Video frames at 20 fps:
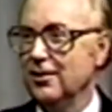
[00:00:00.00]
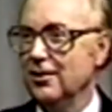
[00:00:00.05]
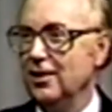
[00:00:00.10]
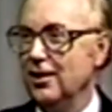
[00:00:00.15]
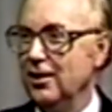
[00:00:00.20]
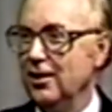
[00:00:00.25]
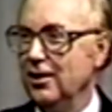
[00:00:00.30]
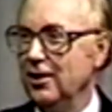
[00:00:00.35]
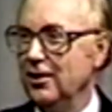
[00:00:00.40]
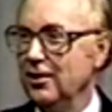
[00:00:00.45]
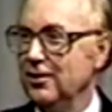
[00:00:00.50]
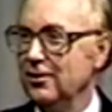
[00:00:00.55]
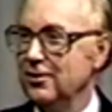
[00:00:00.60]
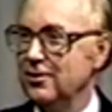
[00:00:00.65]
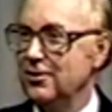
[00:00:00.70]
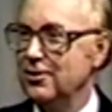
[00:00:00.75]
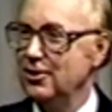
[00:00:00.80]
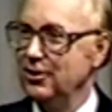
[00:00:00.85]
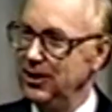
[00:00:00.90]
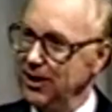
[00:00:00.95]
uh,
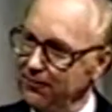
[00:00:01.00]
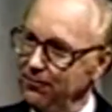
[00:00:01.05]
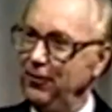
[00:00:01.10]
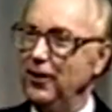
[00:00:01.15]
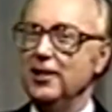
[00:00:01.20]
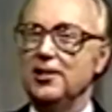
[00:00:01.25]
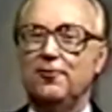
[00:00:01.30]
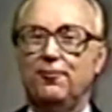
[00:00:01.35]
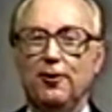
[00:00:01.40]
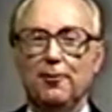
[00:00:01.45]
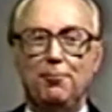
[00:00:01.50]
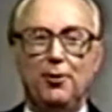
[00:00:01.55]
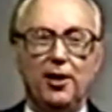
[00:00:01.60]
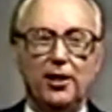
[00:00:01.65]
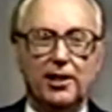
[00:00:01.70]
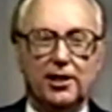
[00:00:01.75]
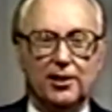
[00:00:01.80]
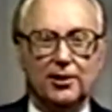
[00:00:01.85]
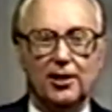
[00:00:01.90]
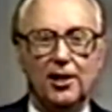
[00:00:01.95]
to give funds for a
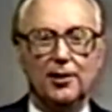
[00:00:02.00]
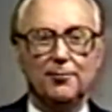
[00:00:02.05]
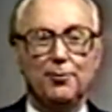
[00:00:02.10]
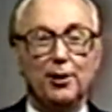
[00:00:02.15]
parking lot.